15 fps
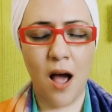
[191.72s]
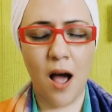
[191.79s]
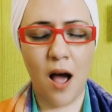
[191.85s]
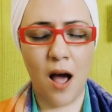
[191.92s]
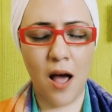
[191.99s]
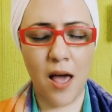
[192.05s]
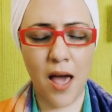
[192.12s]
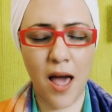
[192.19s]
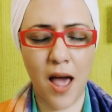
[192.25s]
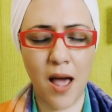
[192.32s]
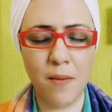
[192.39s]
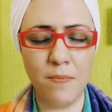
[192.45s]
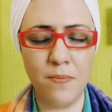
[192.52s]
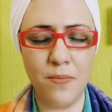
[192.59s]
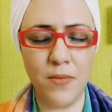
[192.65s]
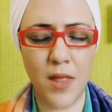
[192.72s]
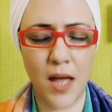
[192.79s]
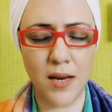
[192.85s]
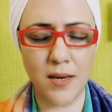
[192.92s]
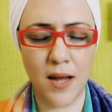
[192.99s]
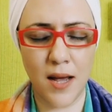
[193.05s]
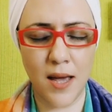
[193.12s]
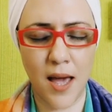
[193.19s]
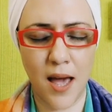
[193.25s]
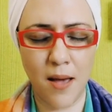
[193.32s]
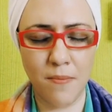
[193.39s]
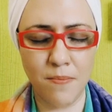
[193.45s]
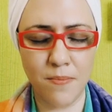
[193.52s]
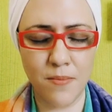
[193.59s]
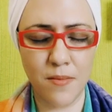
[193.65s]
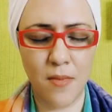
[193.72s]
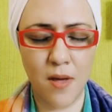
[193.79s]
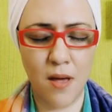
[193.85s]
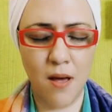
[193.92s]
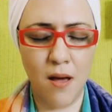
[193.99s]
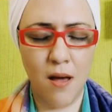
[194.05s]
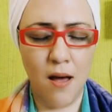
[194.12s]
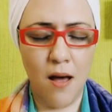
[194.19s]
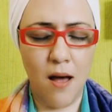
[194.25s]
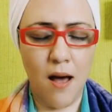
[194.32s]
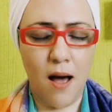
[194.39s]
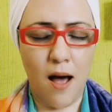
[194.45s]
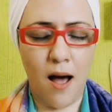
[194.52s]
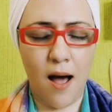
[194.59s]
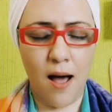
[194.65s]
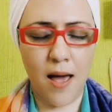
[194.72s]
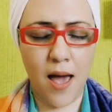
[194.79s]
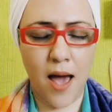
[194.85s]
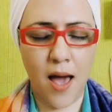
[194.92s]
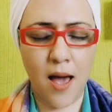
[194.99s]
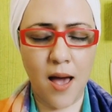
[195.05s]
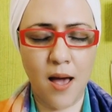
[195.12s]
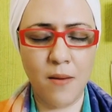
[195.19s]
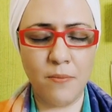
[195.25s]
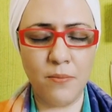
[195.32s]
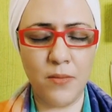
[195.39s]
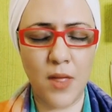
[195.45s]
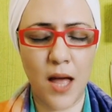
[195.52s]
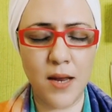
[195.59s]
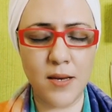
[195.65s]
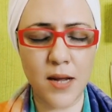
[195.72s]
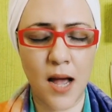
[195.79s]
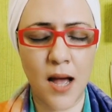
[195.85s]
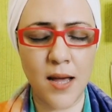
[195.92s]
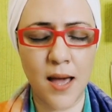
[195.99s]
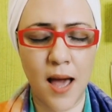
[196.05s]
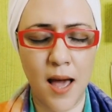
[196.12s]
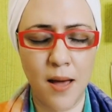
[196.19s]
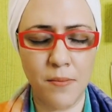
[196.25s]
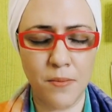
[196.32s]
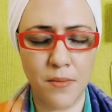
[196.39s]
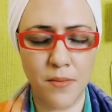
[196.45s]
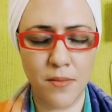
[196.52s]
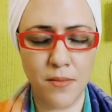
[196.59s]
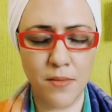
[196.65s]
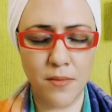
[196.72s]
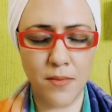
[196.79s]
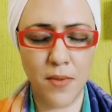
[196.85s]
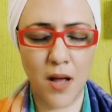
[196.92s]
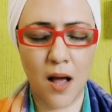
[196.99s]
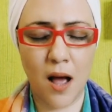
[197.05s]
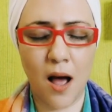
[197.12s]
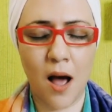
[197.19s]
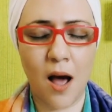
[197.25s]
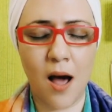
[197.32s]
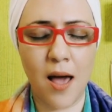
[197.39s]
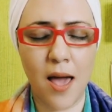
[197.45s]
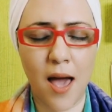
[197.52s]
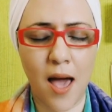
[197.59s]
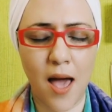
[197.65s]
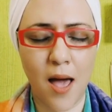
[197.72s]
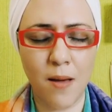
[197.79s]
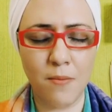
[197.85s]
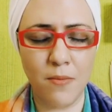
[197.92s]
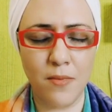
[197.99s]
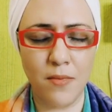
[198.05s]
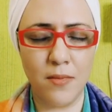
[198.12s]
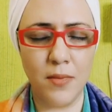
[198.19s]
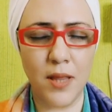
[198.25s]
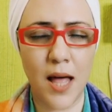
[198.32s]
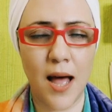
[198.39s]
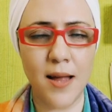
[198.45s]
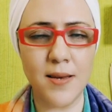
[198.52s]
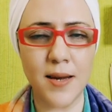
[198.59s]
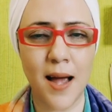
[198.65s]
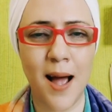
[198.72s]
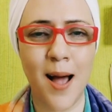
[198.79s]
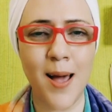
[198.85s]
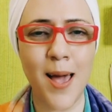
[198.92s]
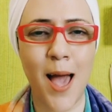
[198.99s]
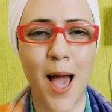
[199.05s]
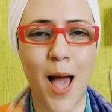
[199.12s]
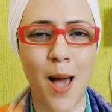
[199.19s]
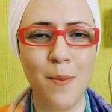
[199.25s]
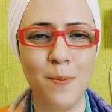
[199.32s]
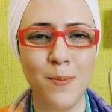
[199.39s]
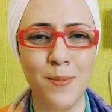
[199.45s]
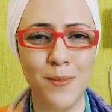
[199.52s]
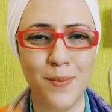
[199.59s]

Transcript: I am that I am. I am that I am. I am that I am.